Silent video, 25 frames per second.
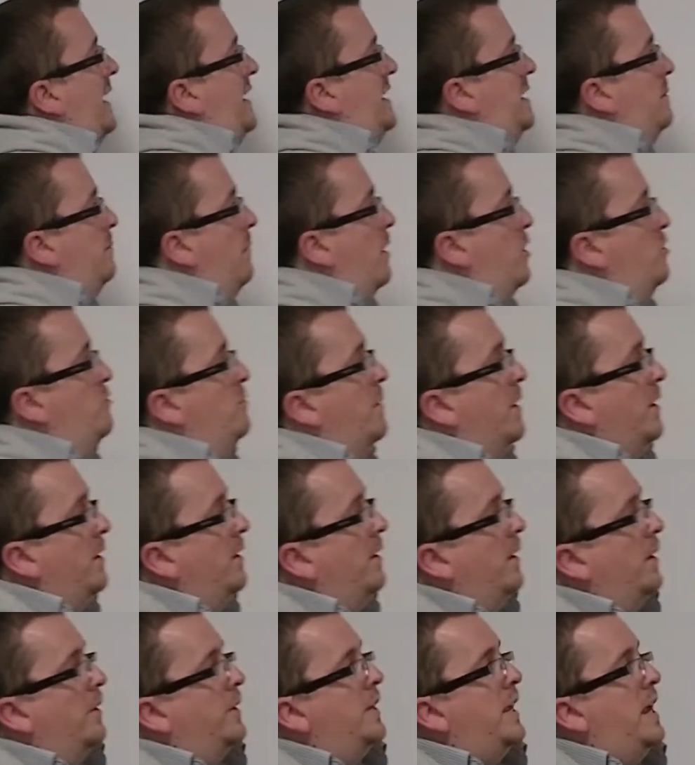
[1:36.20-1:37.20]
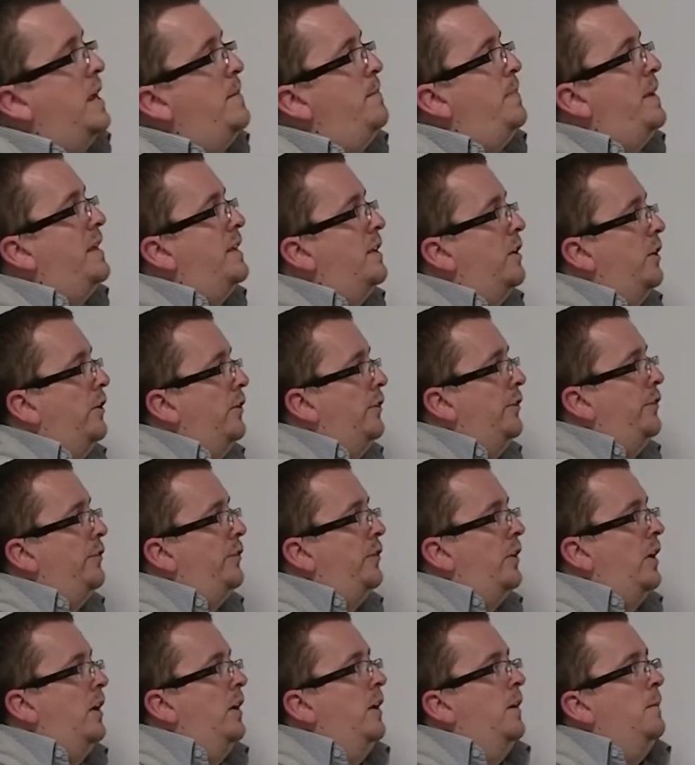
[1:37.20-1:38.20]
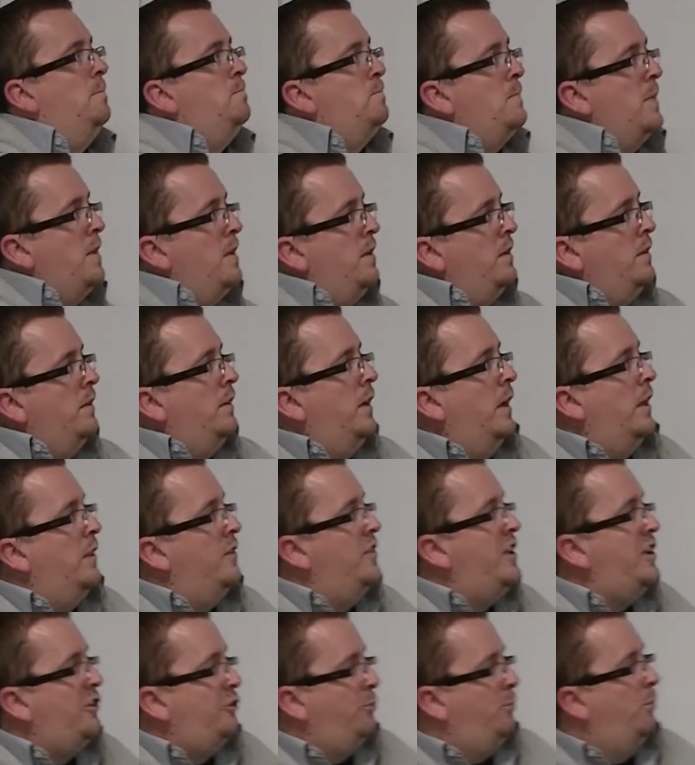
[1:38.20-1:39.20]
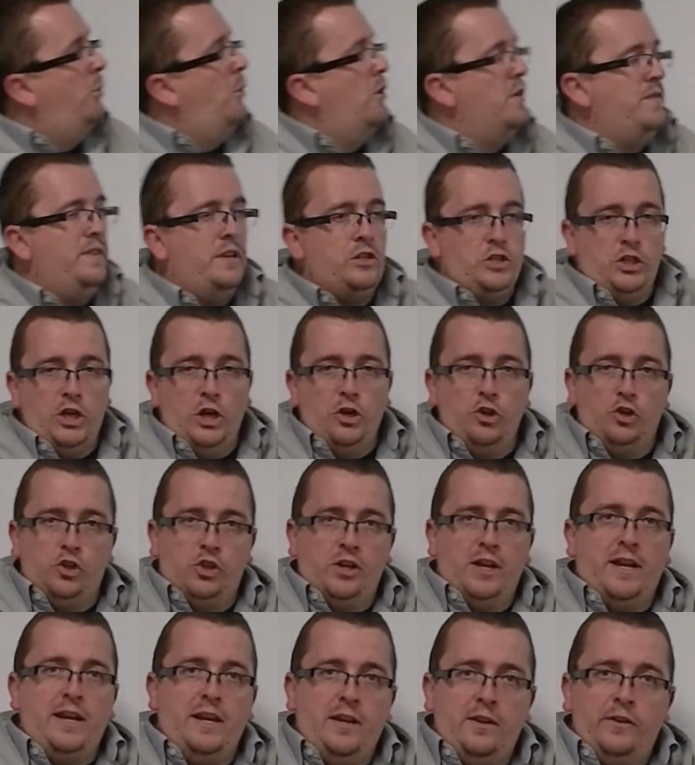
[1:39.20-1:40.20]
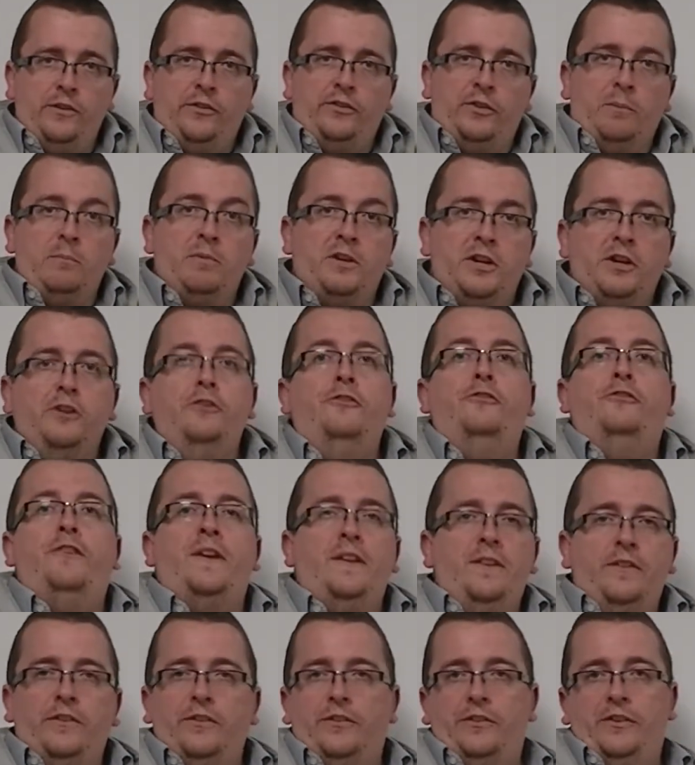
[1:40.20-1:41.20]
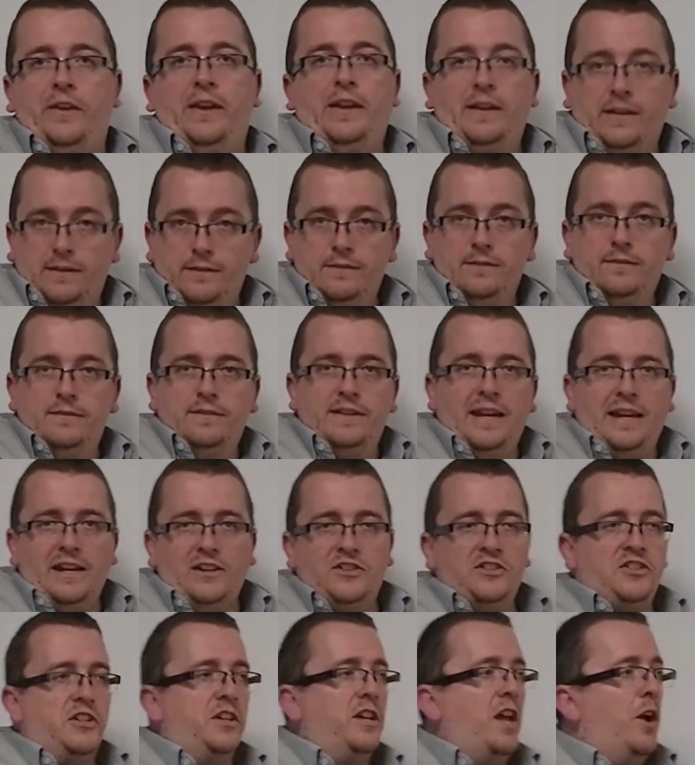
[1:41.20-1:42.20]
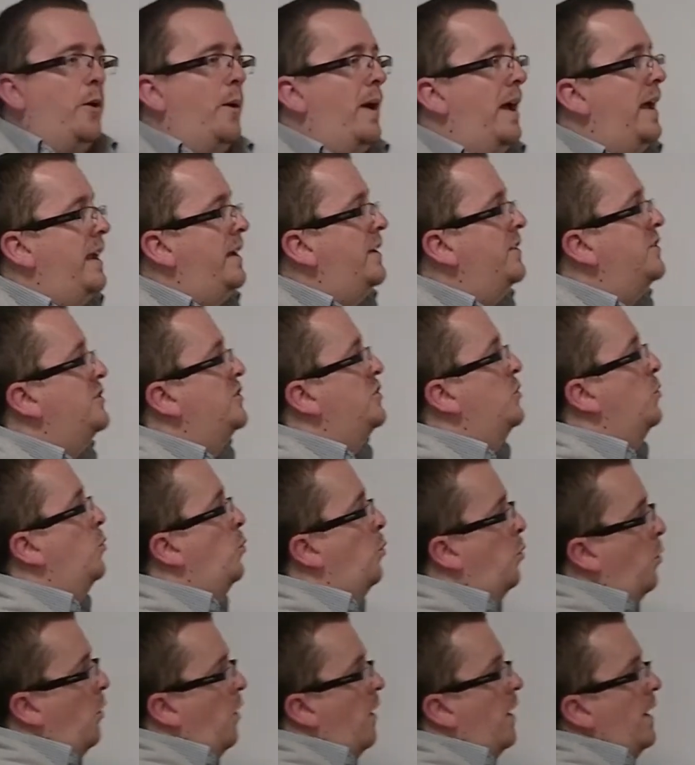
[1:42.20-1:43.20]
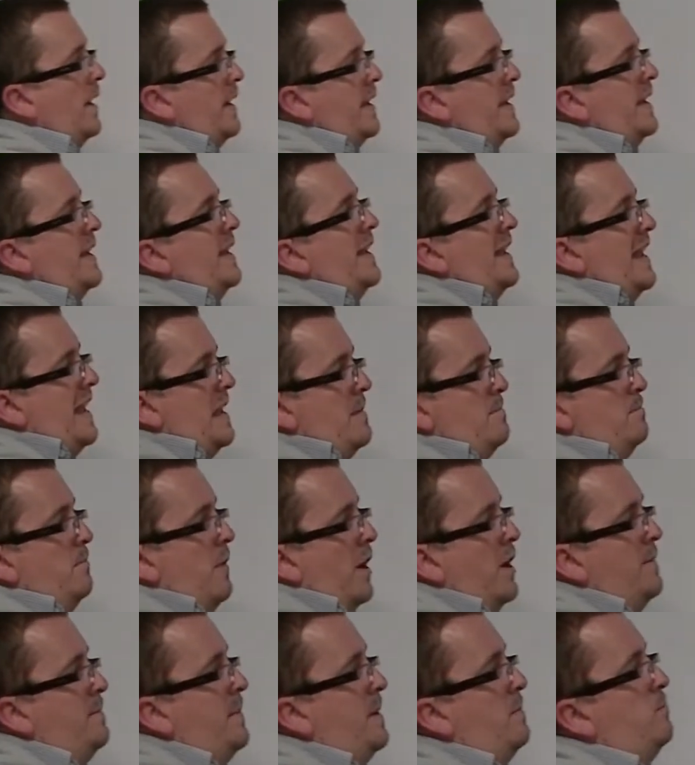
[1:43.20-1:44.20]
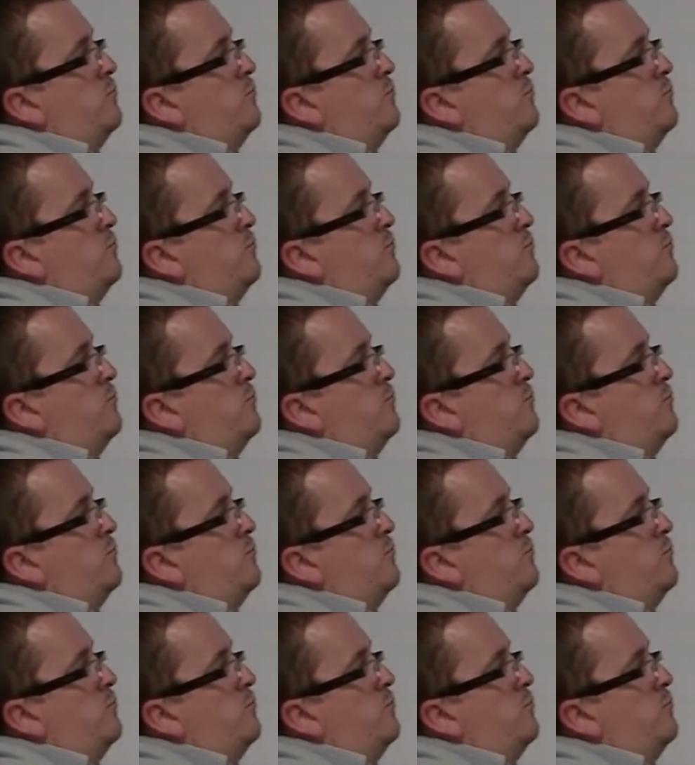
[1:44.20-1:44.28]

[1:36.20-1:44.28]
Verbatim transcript: in a moment, okay, because at this point there's usually some convincing needs to go ahead as to why it might be